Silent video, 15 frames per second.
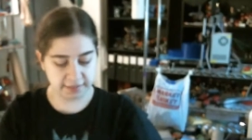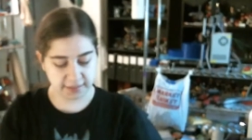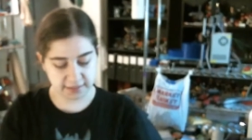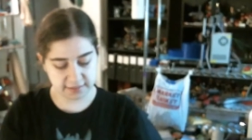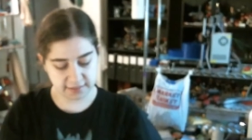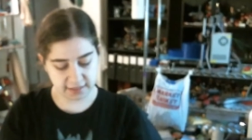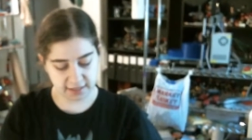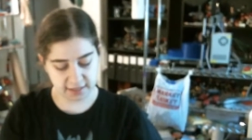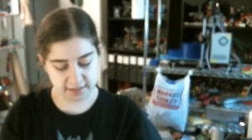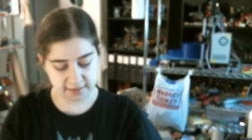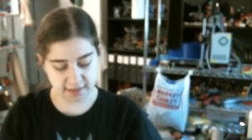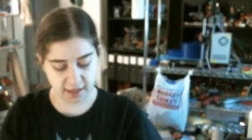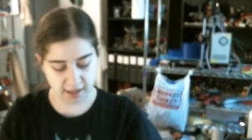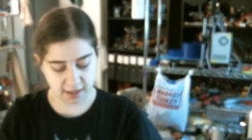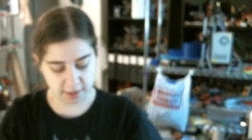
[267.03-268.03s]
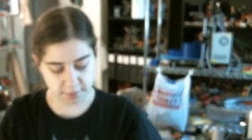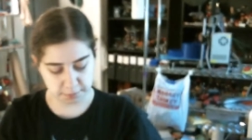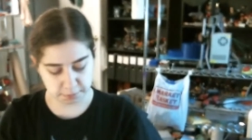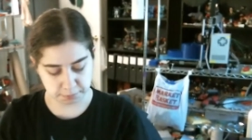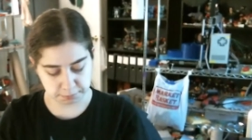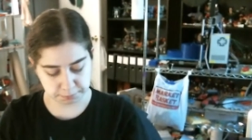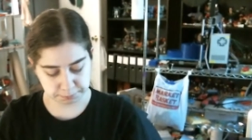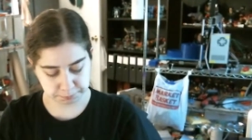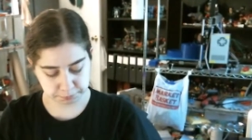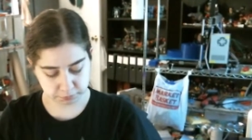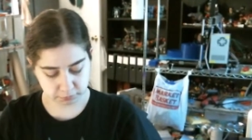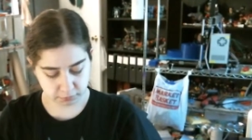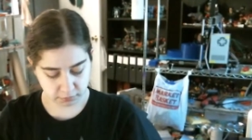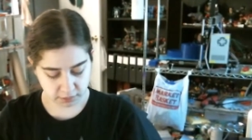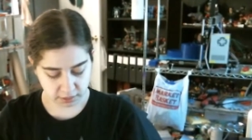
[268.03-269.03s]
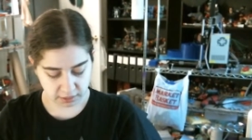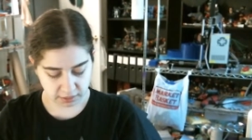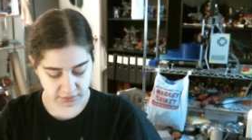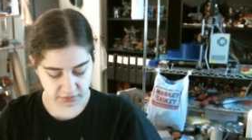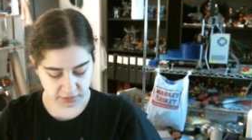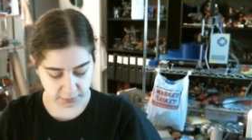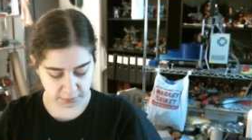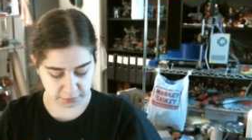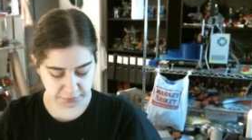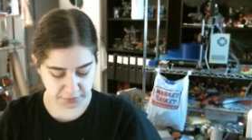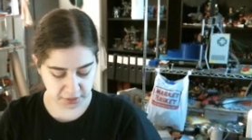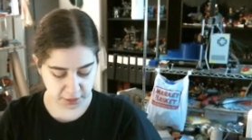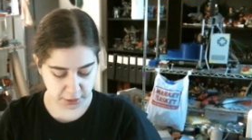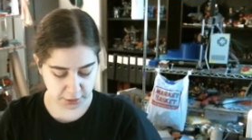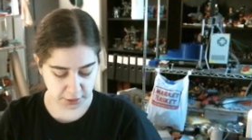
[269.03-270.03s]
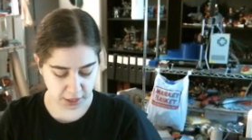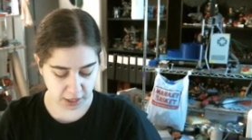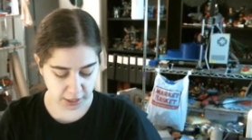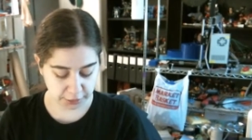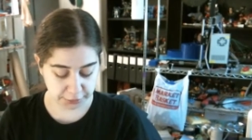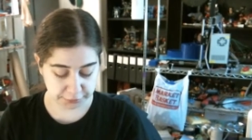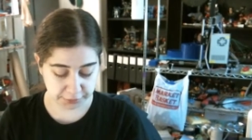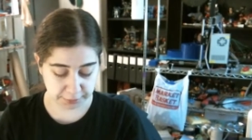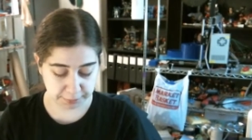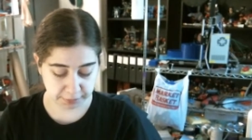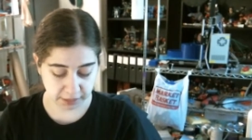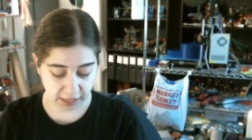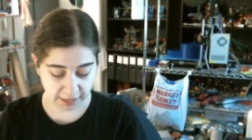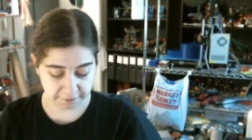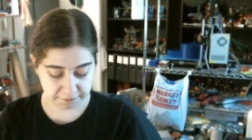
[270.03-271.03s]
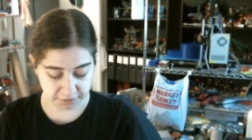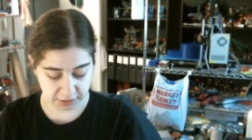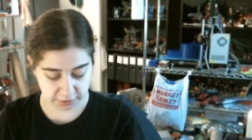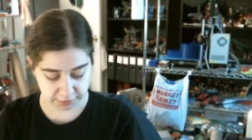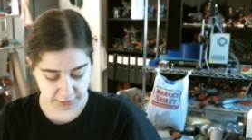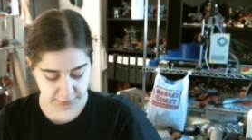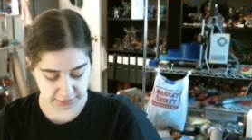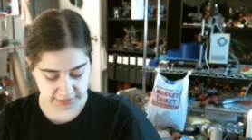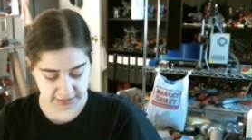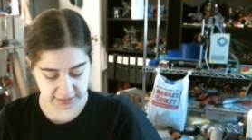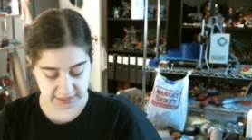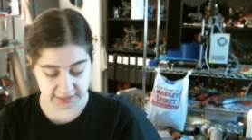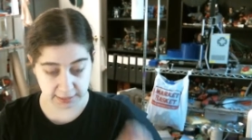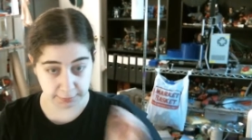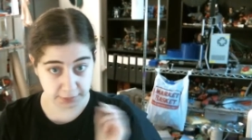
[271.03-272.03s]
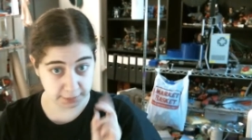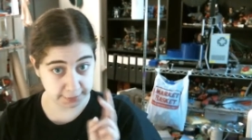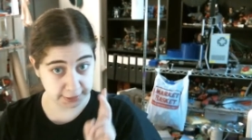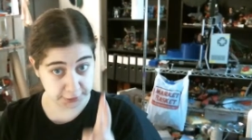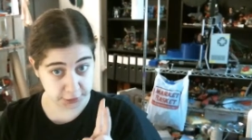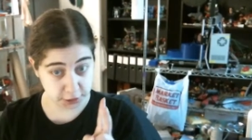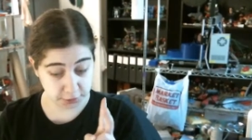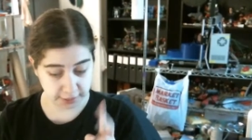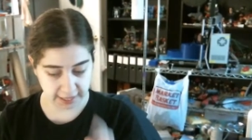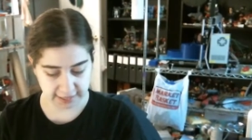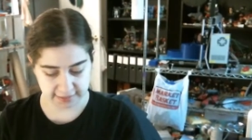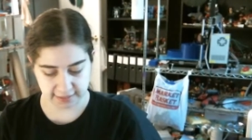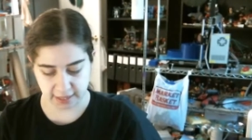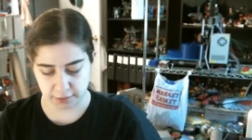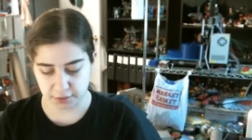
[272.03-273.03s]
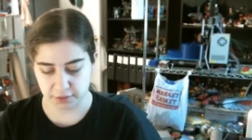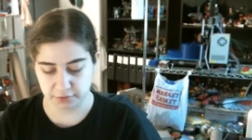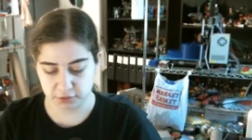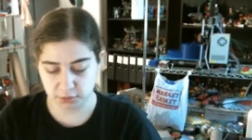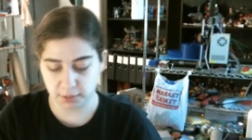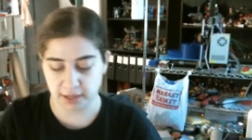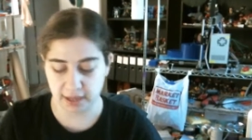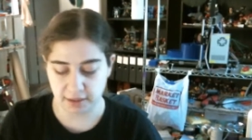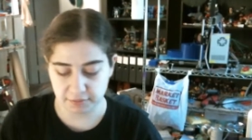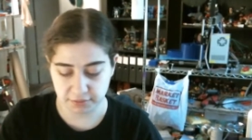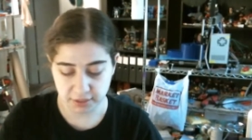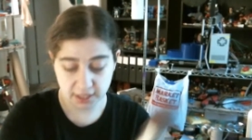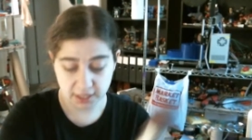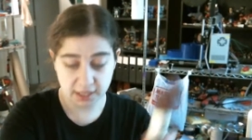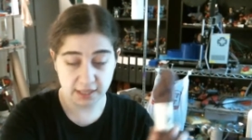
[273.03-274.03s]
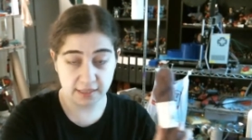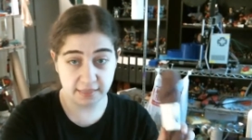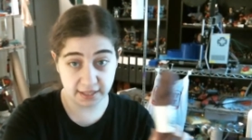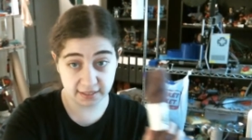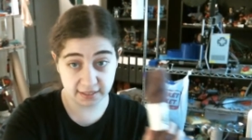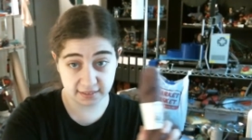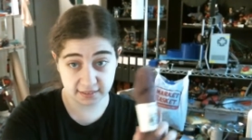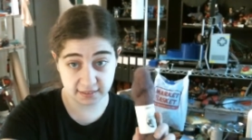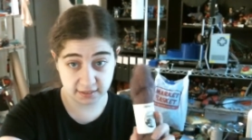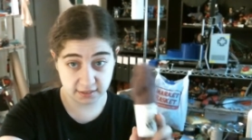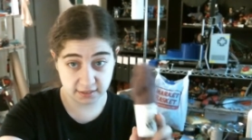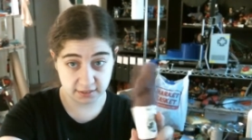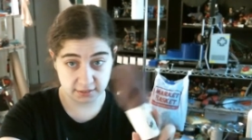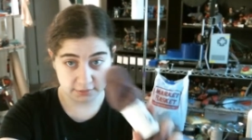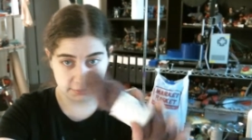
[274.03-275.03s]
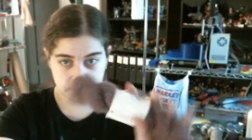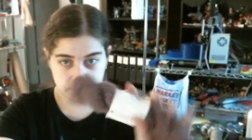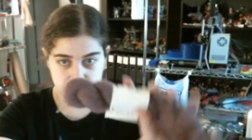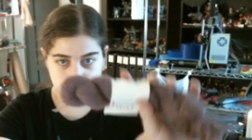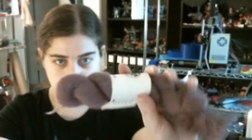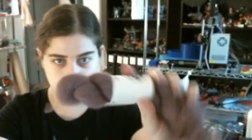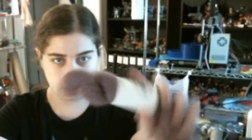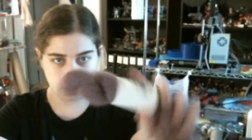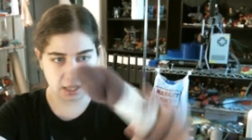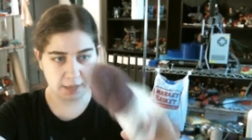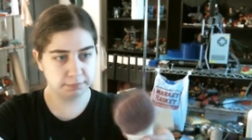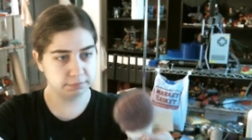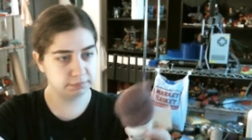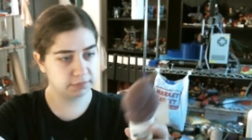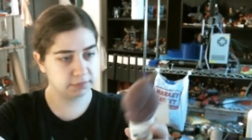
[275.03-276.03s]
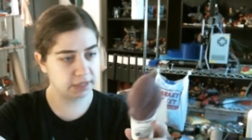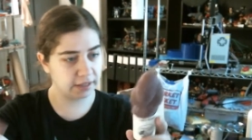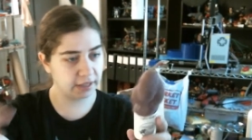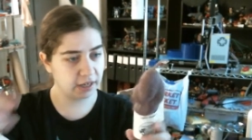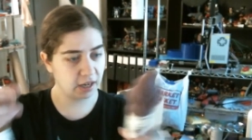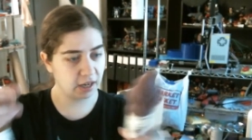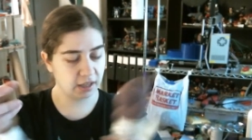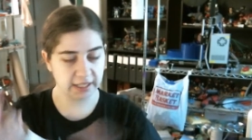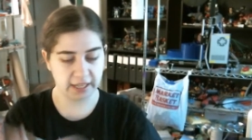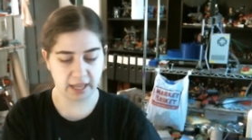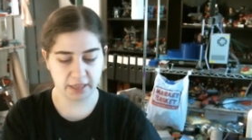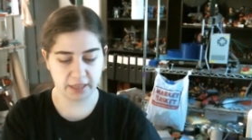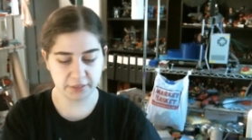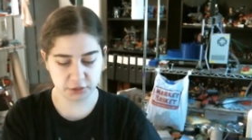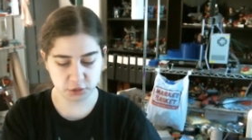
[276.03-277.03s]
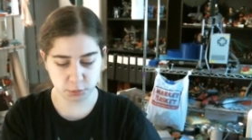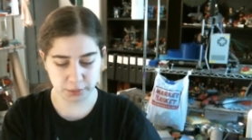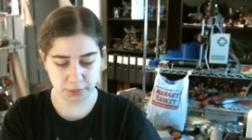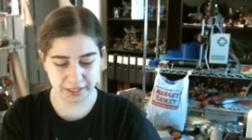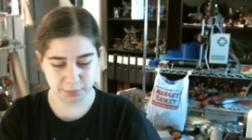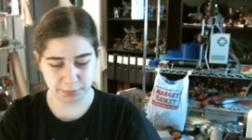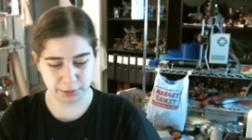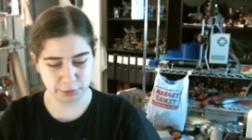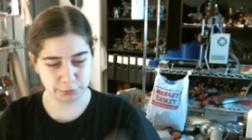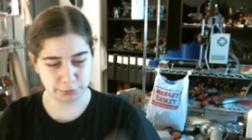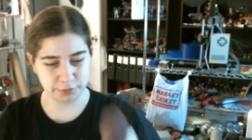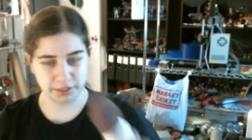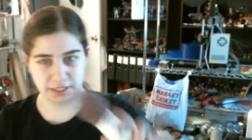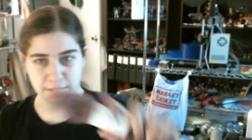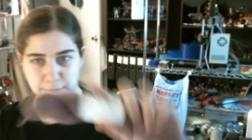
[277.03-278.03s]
this is some of their three-ply fingering weight that they sent me to make two hats out of. So I have this plum. They're calling it Heather Tweed, but it's really a